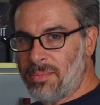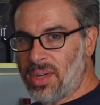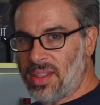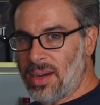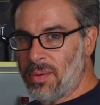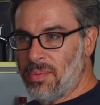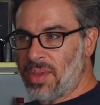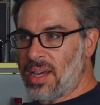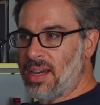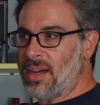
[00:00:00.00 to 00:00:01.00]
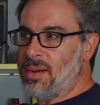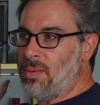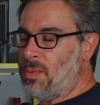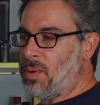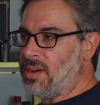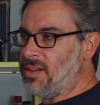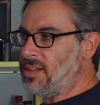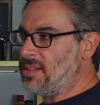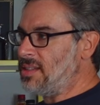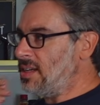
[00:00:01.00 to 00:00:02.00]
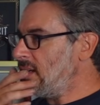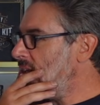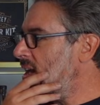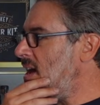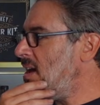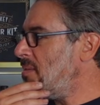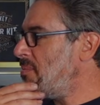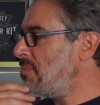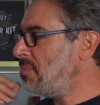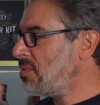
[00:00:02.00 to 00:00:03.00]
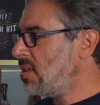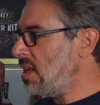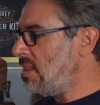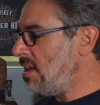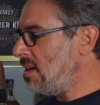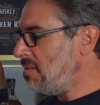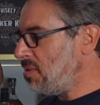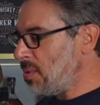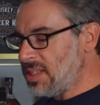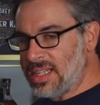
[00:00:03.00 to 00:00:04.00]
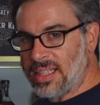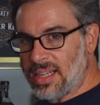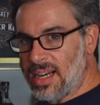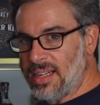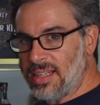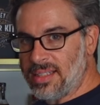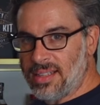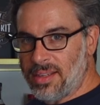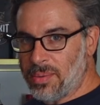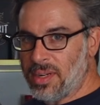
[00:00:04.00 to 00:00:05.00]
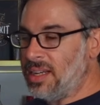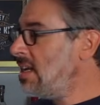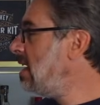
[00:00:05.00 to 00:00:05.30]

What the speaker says: a month I water this thing, and then if you want to take the cuttings and you want to